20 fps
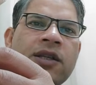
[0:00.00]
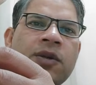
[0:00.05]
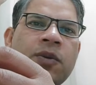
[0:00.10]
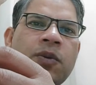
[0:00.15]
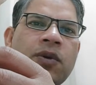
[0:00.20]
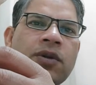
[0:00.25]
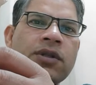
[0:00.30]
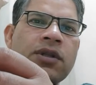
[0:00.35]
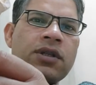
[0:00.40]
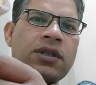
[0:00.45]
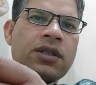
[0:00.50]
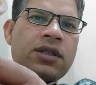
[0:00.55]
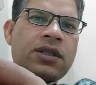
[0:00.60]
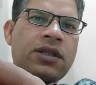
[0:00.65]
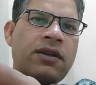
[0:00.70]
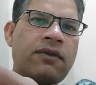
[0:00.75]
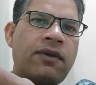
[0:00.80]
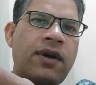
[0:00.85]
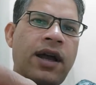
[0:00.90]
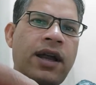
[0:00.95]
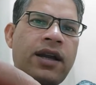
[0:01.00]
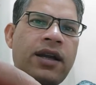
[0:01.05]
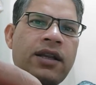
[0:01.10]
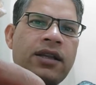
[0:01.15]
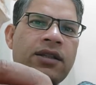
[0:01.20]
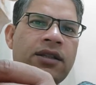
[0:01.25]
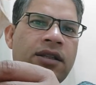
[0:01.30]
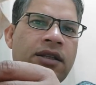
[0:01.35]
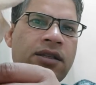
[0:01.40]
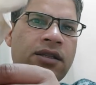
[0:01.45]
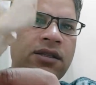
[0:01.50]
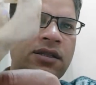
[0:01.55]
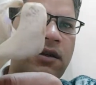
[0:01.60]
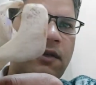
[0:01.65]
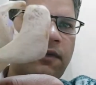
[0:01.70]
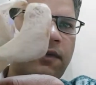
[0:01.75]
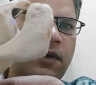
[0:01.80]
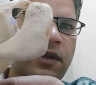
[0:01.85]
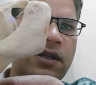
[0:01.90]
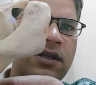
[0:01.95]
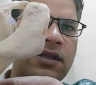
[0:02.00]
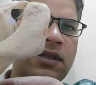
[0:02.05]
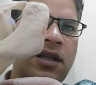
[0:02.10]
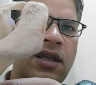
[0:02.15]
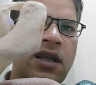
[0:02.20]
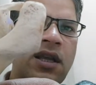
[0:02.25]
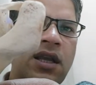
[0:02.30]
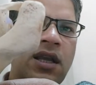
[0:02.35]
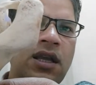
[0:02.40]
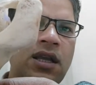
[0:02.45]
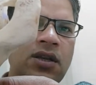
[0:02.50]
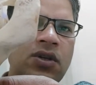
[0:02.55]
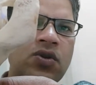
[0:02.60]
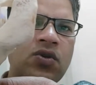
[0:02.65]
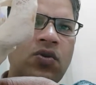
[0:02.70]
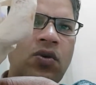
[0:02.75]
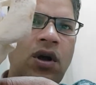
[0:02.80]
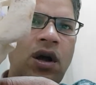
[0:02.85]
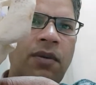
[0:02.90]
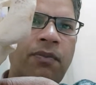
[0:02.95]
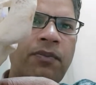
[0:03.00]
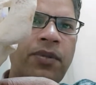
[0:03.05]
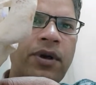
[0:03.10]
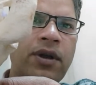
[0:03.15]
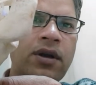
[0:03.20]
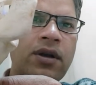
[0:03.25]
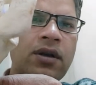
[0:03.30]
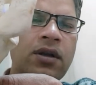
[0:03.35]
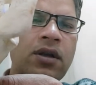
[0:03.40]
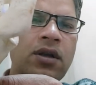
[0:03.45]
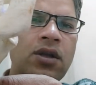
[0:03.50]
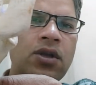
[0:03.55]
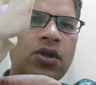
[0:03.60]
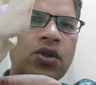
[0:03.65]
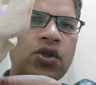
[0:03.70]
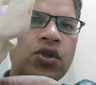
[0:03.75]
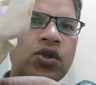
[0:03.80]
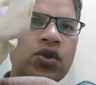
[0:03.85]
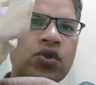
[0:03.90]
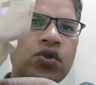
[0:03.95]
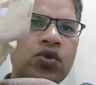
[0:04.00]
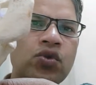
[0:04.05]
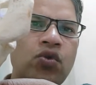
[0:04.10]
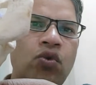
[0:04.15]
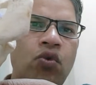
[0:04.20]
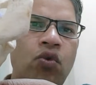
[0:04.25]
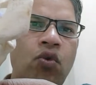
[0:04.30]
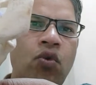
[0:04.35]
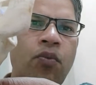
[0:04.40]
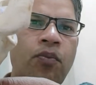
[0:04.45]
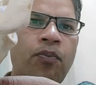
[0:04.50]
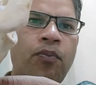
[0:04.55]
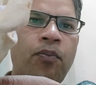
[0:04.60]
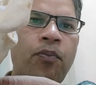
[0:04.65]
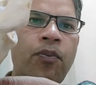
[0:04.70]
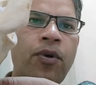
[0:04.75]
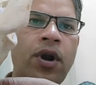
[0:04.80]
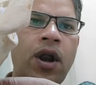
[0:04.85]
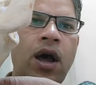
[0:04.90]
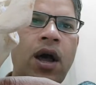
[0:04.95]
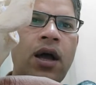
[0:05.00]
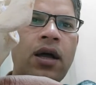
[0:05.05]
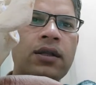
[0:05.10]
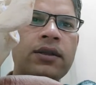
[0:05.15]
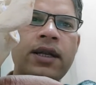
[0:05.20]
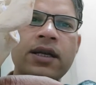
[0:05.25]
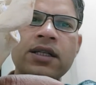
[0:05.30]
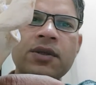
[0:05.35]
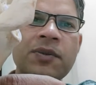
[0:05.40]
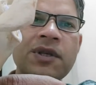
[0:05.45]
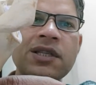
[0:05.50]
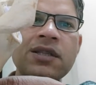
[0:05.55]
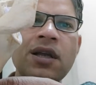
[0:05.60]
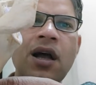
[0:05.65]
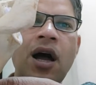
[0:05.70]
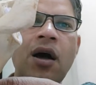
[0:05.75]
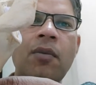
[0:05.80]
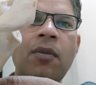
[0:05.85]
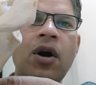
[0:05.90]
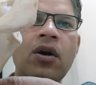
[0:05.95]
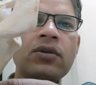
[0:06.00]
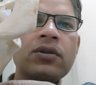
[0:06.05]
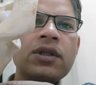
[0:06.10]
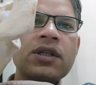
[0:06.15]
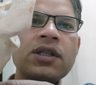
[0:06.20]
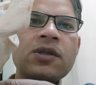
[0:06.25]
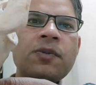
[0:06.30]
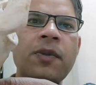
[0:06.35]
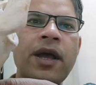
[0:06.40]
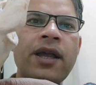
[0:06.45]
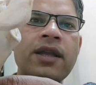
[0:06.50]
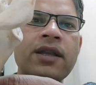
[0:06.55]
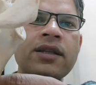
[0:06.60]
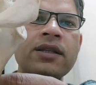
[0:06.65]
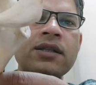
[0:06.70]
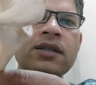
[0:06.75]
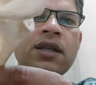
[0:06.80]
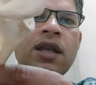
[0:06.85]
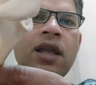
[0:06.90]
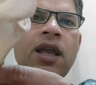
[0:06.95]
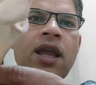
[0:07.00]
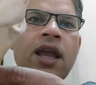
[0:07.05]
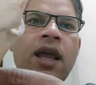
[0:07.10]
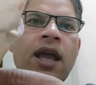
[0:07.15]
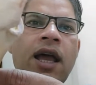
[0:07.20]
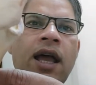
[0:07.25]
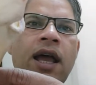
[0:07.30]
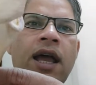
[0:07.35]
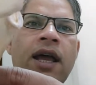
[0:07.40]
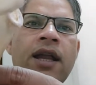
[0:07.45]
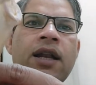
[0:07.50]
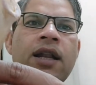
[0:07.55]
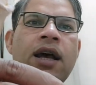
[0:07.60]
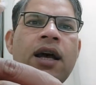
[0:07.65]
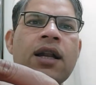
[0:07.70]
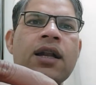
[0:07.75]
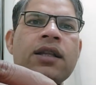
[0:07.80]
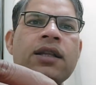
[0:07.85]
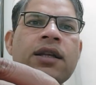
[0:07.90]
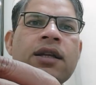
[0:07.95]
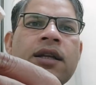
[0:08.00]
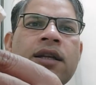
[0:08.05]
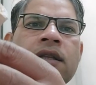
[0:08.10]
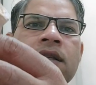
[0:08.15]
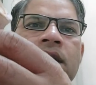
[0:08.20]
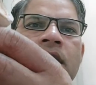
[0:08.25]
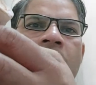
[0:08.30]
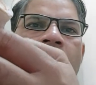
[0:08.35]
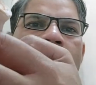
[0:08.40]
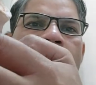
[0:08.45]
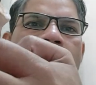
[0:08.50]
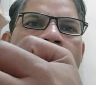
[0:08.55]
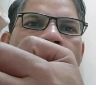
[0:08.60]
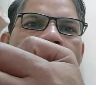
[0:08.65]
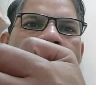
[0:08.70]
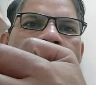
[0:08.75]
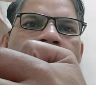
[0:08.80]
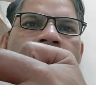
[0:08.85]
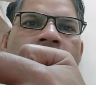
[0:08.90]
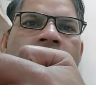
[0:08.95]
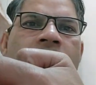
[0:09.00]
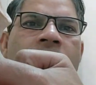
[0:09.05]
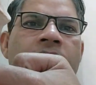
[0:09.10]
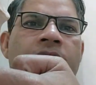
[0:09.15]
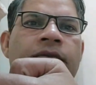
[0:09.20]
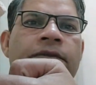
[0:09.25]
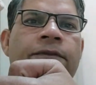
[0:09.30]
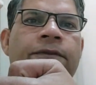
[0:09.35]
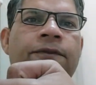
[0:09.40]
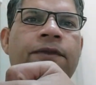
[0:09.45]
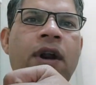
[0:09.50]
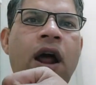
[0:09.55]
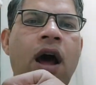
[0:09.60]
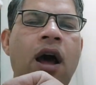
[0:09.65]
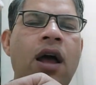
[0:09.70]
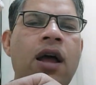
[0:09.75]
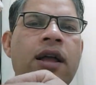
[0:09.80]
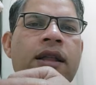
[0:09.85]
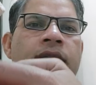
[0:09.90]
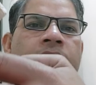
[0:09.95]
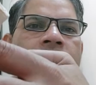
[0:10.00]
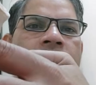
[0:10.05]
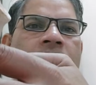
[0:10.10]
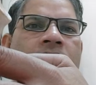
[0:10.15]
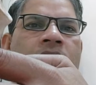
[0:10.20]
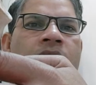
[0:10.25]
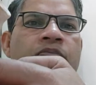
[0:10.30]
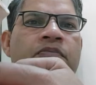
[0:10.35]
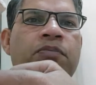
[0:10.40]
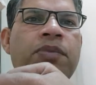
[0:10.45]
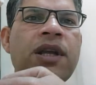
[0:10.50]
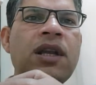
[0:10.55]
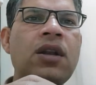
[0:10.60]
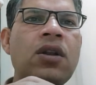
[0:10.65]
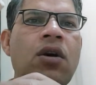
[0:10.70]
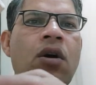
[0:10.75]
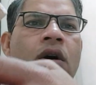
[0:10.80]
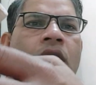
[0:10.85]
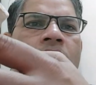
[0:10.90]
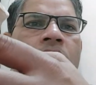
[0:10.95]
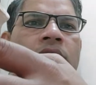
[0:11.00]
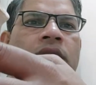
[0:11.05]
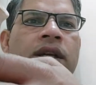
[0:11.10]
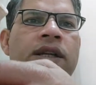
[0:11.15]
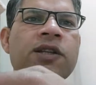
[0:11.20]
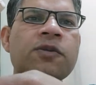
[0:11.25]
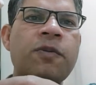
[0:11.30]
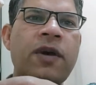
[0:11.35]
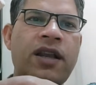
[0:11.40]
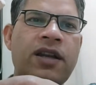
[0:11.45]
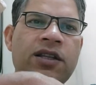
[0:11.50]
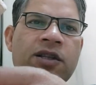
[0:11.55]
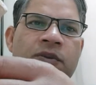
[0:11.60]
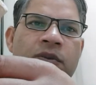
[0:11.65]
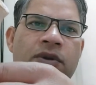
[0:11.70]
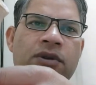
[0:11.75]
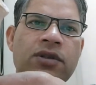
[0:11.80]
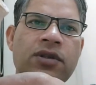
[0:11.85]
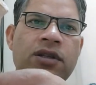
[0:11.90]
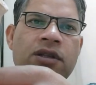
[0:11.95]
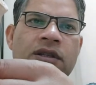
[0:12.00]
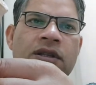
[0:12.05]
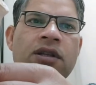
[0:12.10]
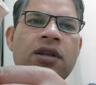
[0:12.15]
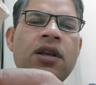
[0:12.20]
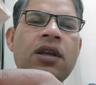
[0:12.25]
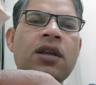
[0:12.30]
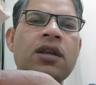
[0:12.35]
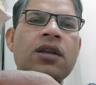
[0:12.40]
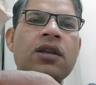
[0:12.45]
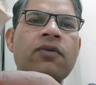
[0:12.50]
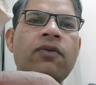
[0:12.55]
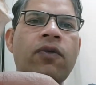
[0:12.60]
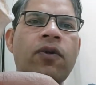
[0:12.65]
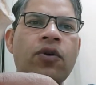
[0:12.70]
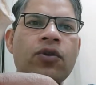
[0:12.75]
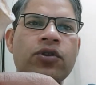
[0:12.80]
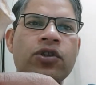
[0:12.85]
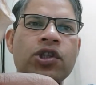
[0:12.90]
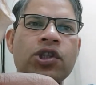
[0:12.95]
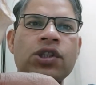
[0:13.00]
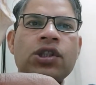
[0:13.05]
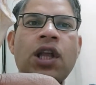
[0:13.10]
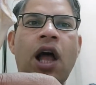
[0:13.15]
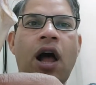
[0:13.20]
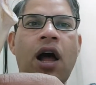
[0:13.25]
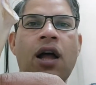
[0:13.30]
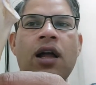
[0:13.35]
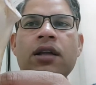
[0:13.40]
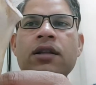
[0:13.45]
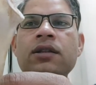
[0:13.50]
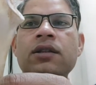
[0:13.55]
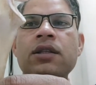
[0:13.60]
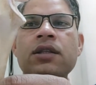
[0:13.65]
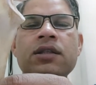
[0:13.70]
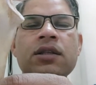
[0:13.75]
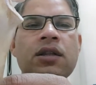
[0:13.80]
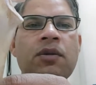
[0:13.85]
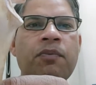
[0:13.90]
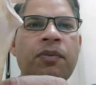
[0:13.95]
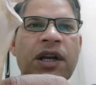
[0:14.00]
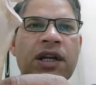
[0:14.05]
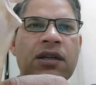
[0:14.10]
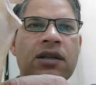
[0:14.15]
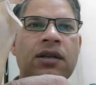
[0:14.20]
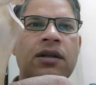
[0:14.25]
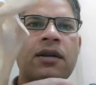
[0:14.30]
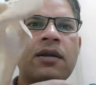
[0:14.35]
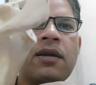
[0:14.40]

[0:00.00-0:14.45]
process is dividing this surface into upper, supra, that means above the spinous, and another is infra, that is below the spinous process, fossa. This is the pit.